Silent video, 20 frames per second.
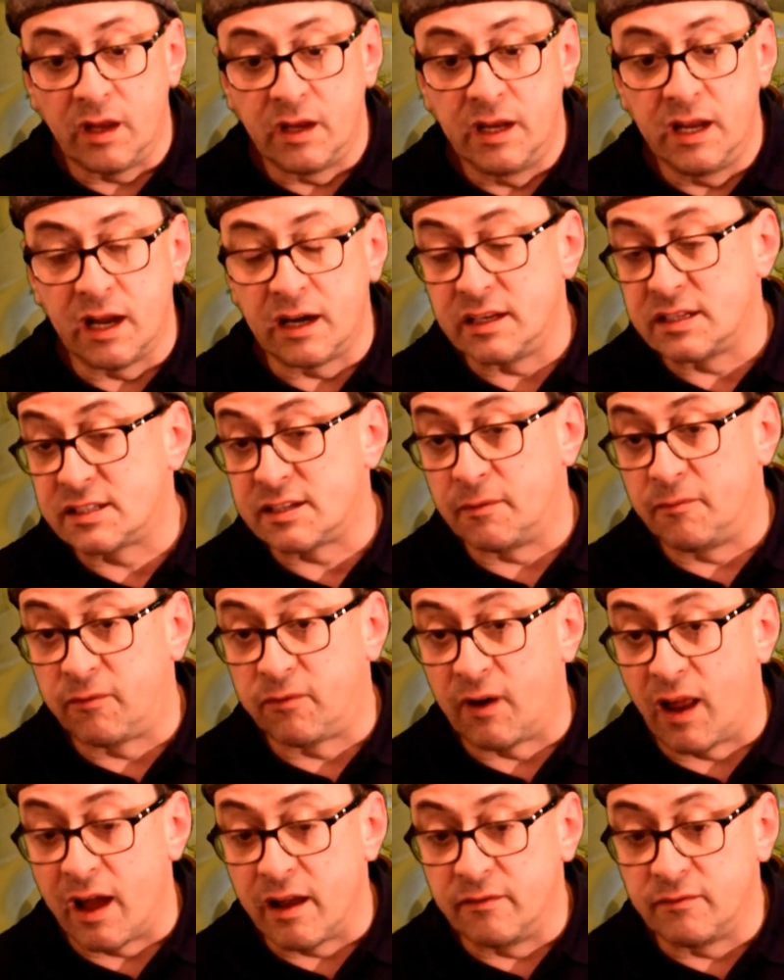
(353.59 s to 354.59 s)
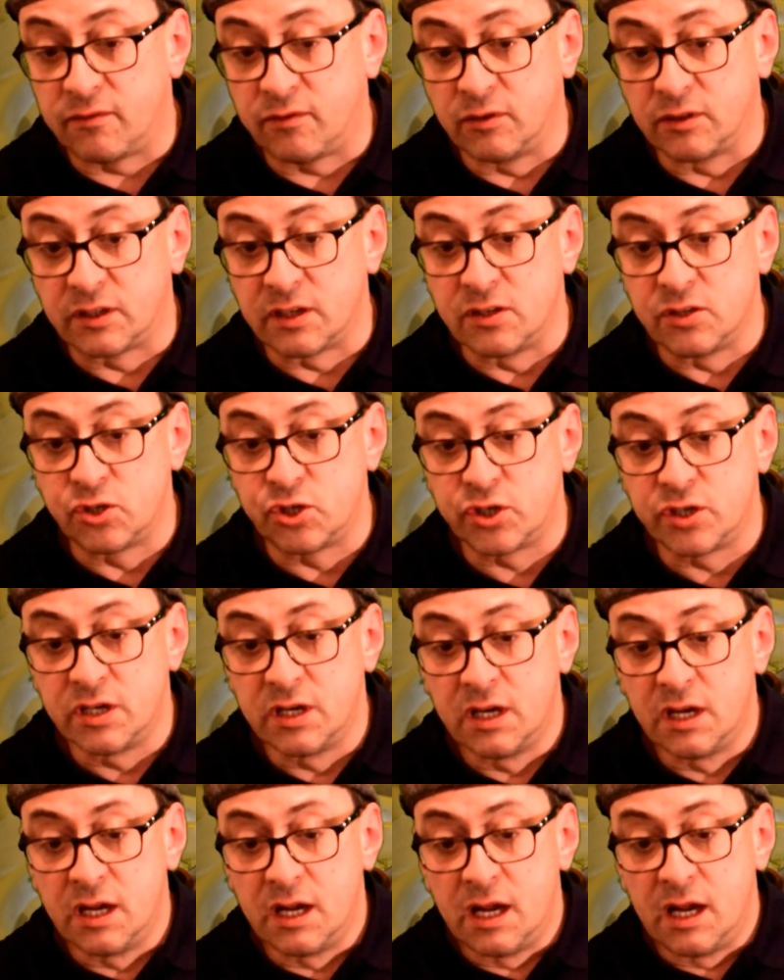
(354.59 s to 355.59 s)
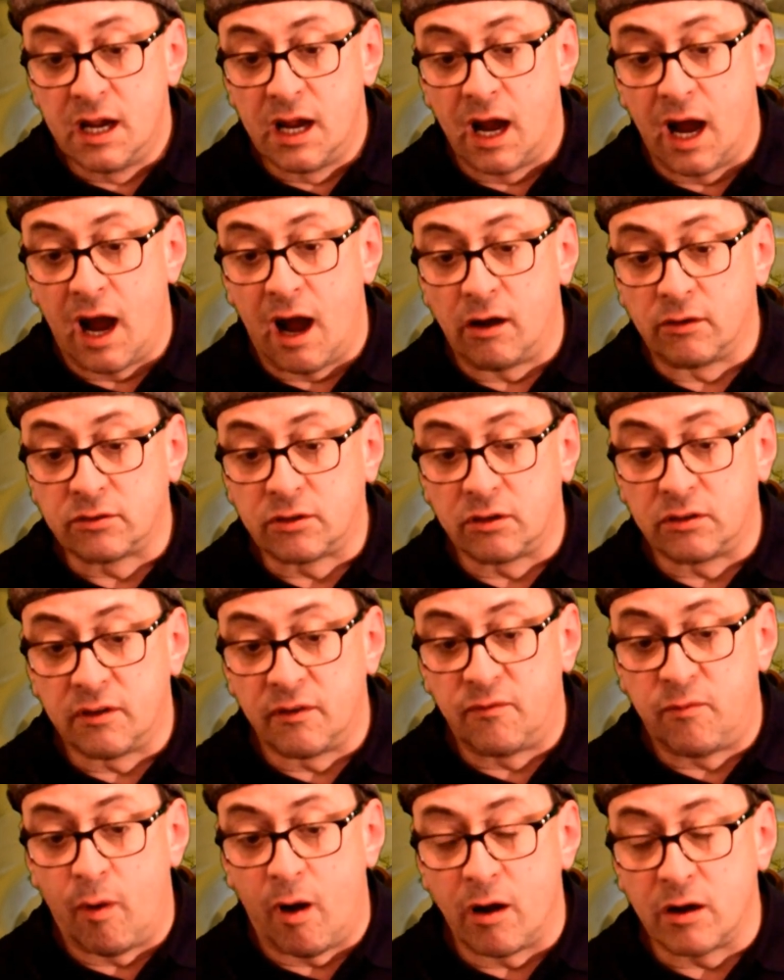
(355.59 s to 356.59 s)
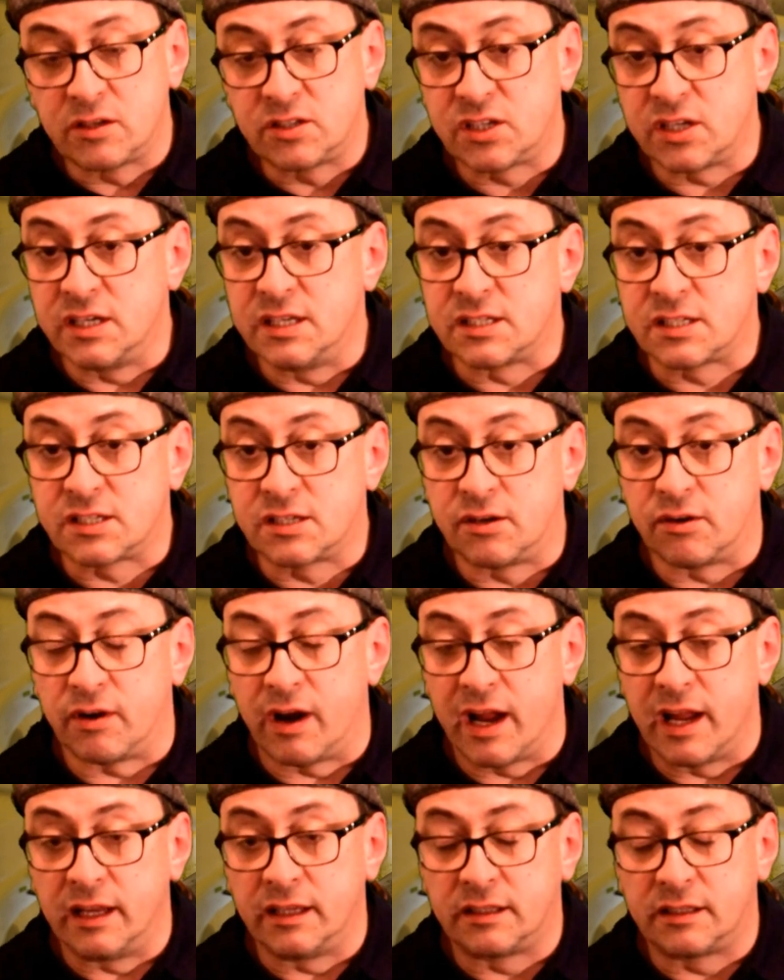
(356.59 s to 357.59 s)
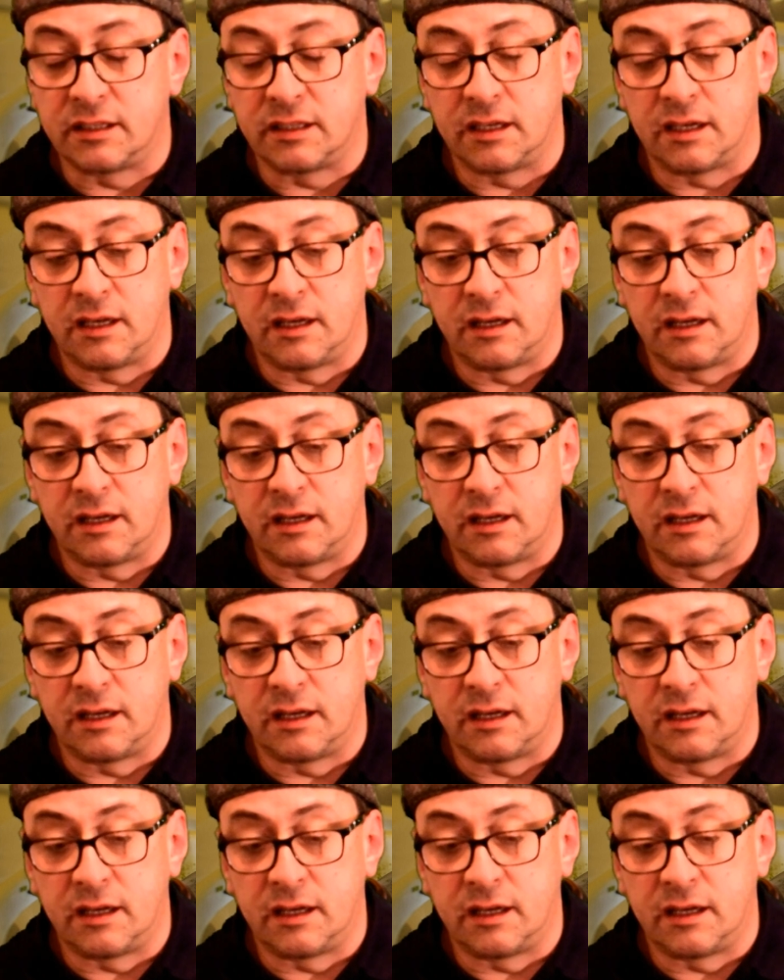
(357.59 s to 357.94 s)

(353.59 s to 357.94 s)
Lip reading: Here is some flying footage. Out of the box is great.